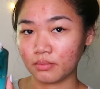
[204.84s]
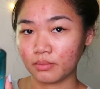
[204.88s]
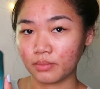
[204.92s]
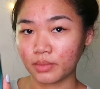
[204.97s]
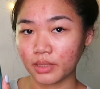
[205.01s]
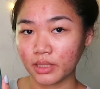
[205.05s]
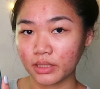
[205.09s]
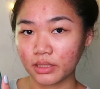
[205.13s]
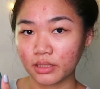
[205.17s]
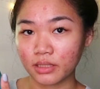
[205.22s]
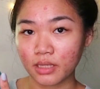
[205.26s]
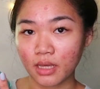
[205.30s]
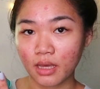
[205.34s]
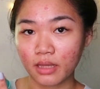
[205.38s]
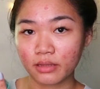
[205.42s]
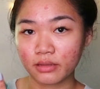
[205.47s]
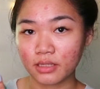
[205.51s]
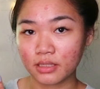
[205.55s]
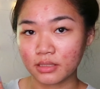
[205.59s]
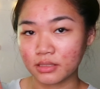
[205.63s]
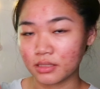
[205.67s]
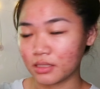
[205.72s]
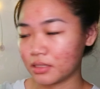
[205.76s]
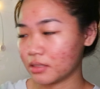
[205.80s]
But yeah,
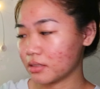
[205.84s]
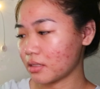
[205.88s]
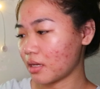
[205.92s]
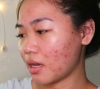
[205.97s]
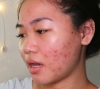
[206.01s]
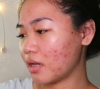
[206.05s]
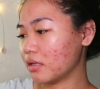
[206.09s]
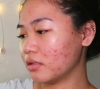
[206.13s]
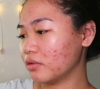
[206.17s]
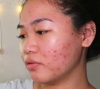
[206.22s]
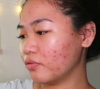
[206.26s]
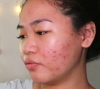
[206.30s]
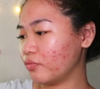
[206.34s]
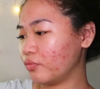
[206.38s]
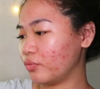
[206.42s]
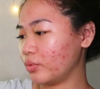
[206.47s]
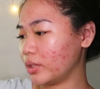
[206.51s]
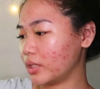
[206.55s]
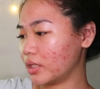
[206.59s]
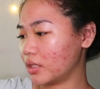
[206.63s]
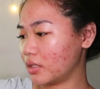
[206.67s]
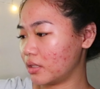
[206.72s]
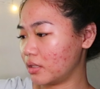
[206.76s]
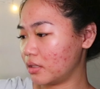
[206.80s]
this is kind of
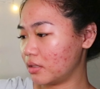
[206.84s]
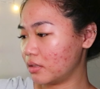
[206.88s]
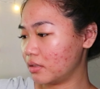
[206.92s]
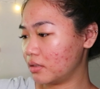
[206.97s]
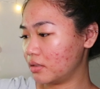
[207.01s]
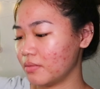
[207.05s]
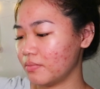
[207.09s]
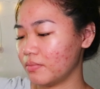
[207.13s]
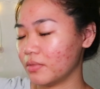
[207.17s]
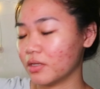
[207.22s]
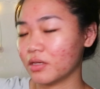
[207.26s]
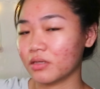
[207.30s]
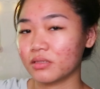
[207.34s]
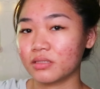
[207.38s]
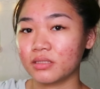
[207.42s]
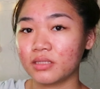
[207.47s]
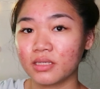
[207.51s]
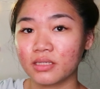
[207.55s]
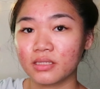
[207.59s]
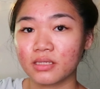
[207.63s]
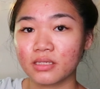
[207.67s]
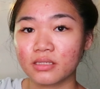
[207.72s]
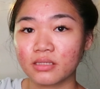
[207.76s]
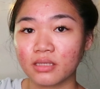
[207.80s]
weird because
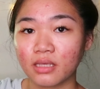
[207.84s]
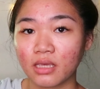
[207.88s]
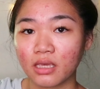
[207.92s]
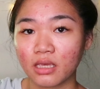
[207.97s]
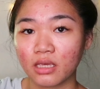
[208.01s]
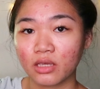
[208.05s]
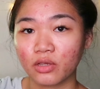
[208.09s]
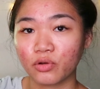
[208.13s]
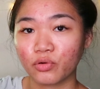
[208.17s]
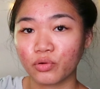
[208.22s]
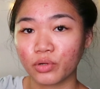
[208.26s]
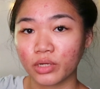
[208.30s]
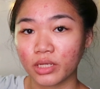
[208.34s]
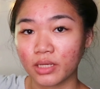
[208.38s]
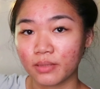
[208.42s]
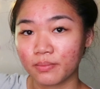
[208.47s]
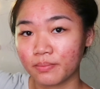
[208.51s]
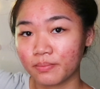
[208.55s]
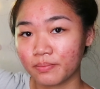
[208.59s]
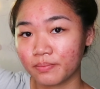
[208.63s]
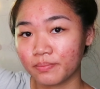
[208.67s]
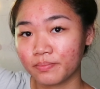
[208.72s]
this is a cream